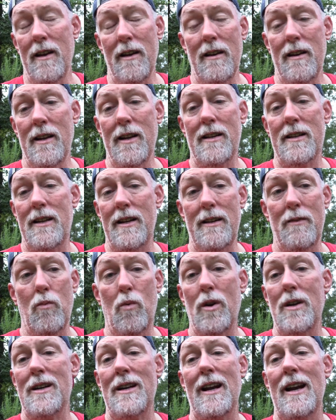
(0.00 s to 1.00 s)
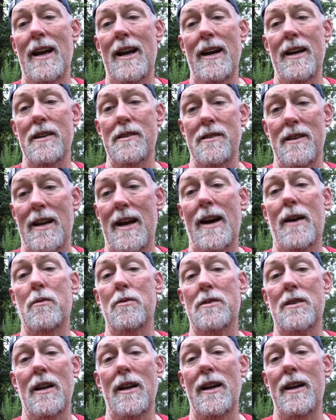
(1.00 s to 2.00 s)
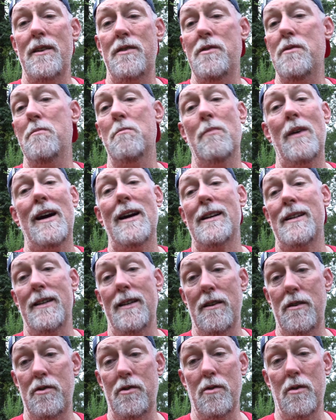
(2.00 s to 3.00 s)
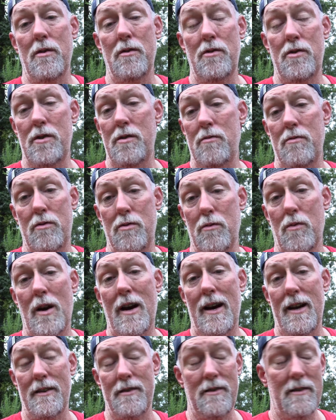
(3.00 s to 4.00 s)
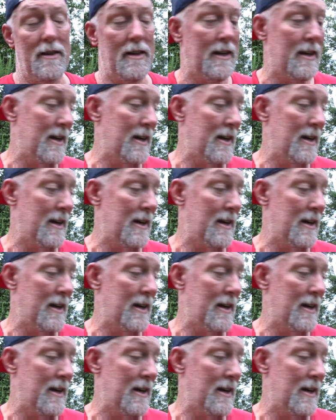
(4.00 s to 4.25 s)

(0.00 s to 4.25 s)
luckily one class, an hour's class, you might get to shoot twice.